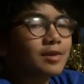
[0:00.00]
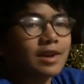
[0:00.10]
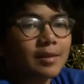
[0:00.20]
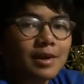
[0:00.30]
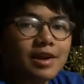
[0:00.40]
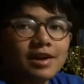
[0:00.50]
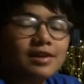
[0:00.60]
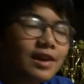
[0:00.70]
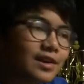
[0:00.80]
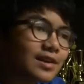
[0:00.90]
they might get
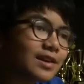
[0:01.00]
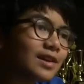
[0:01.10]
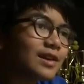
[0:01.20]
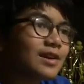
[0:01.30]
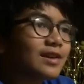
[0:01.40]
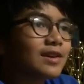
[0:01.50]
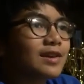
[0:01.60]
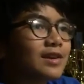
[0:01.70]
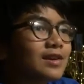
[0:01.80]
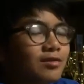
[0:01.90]
lazy, and
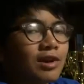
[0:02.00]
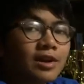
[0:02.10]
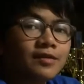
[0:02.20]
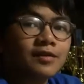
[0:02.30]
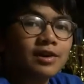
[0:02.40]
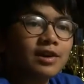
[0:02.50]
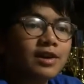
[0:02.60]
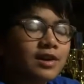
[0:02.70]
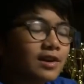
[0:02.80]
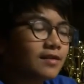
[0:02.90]
transferring
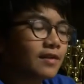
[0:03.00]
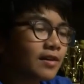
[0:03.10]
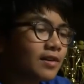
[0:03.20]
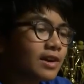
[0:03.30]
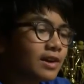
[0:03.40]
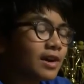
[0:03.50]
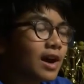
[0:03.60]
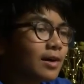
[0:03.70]
is very